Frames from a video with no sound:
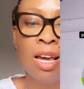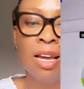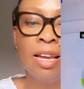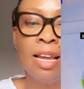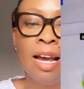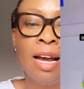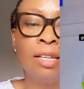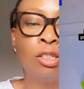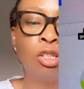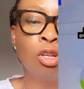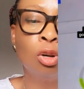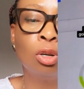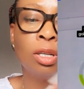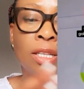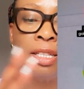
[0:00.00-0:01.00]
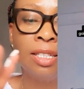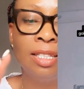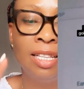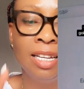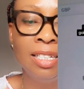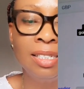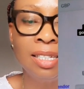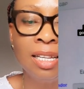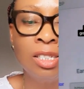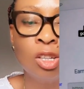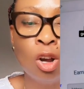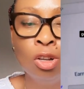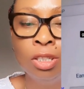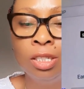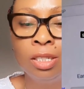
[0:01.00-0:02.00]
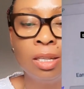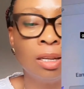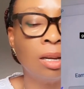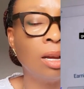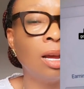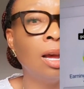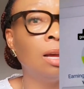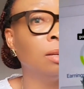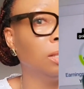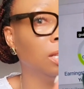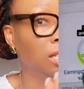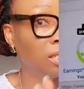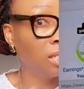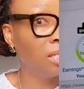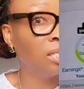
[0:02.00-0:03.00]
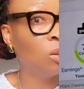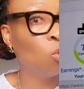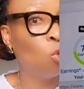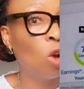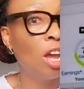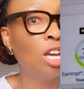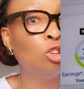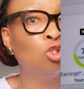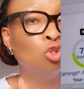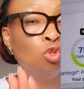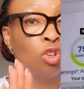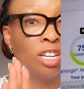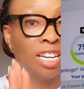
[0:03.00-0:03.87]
Yeah, so this is the way you